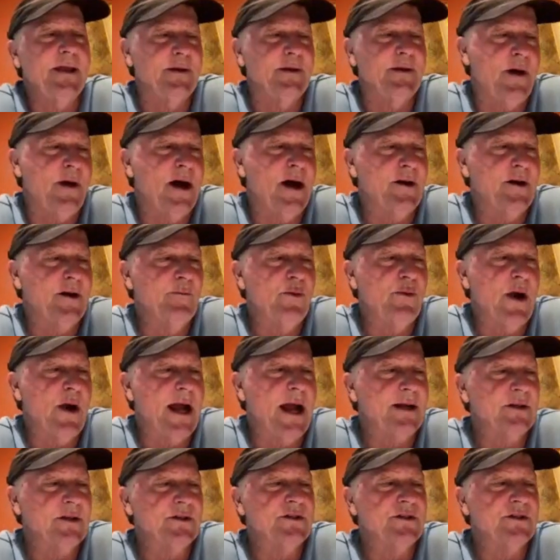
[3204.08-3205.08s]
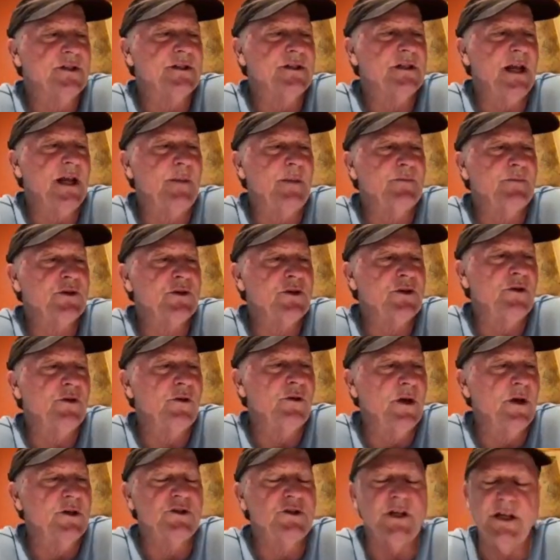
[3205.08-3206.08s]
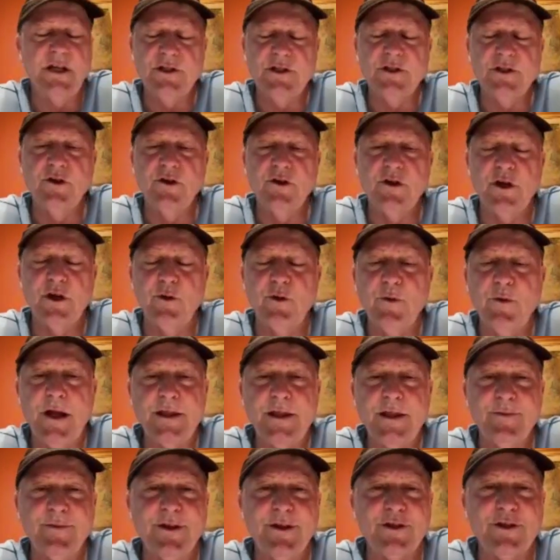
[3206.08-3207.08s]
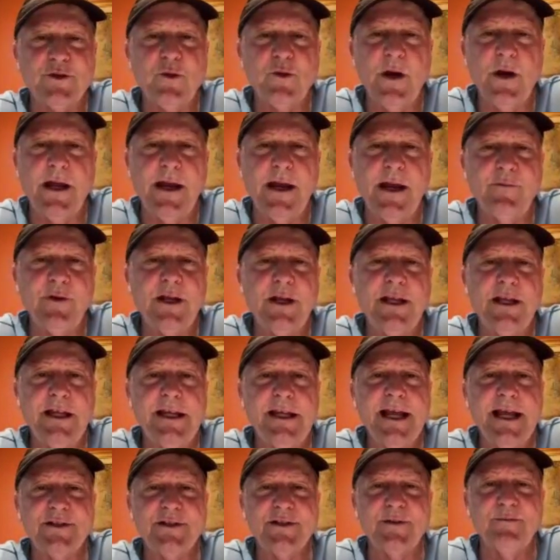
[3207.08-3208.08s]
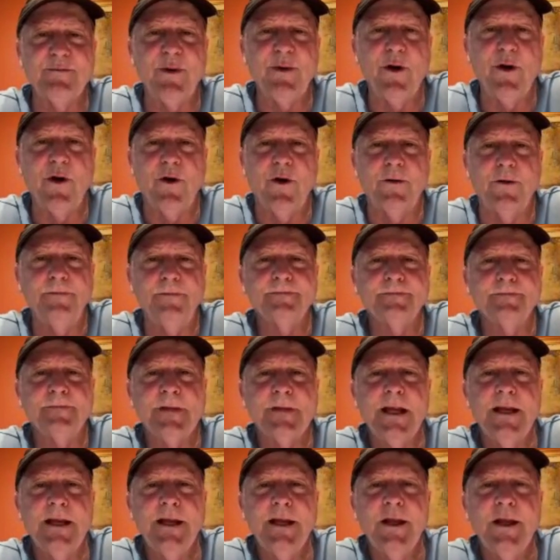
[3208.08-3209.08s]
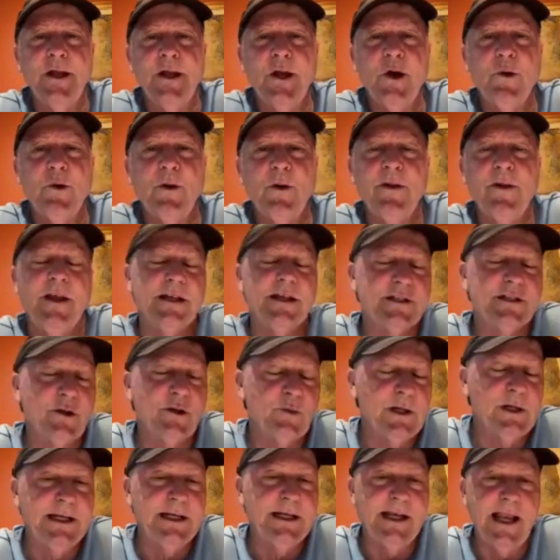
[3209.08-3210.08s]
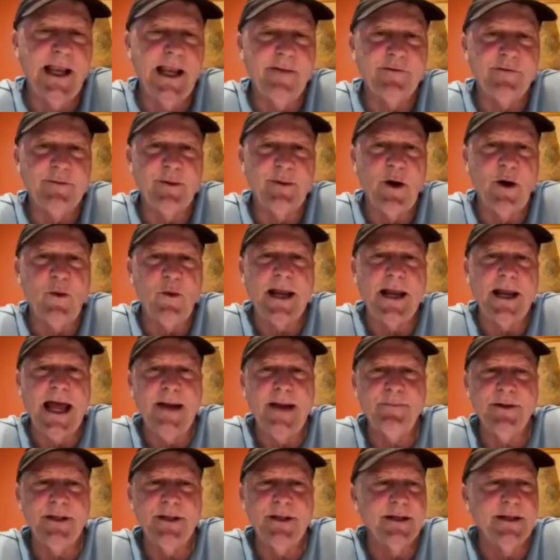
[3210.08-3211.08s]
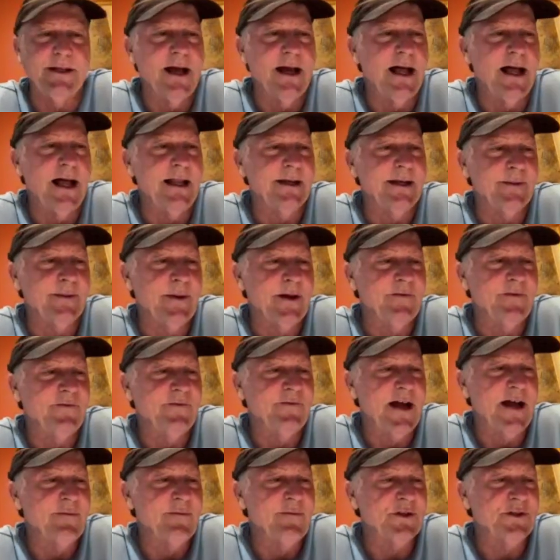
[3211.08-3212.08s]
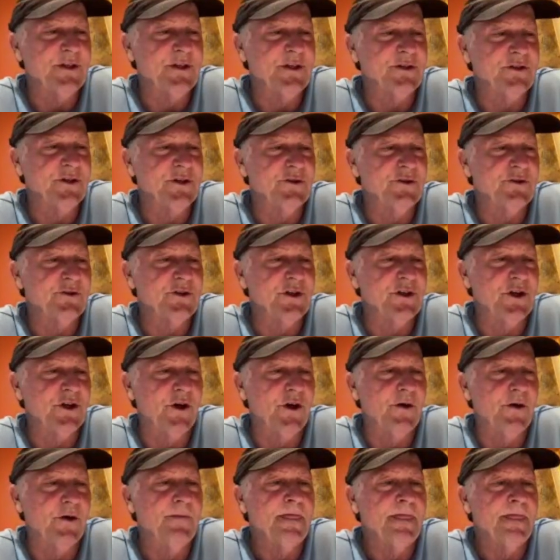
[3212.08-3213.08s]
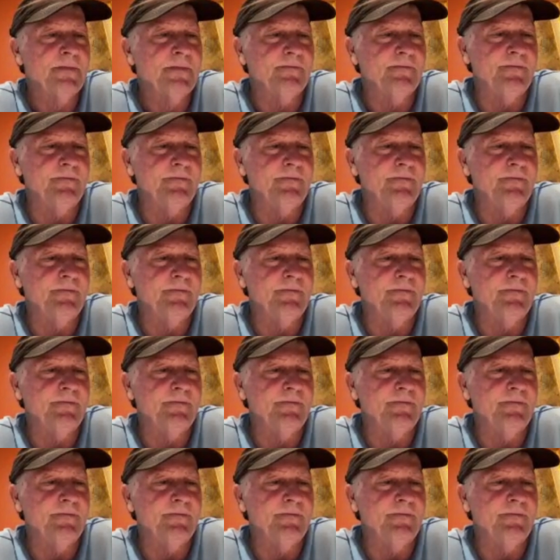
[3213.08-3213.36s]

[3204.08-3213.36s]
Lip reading: And the modern practices, and I'm sure, Jason, you're going to run them this way. Every kid has a ball. One of the things I really loved about what happened in Holland about 5 or 6 years ago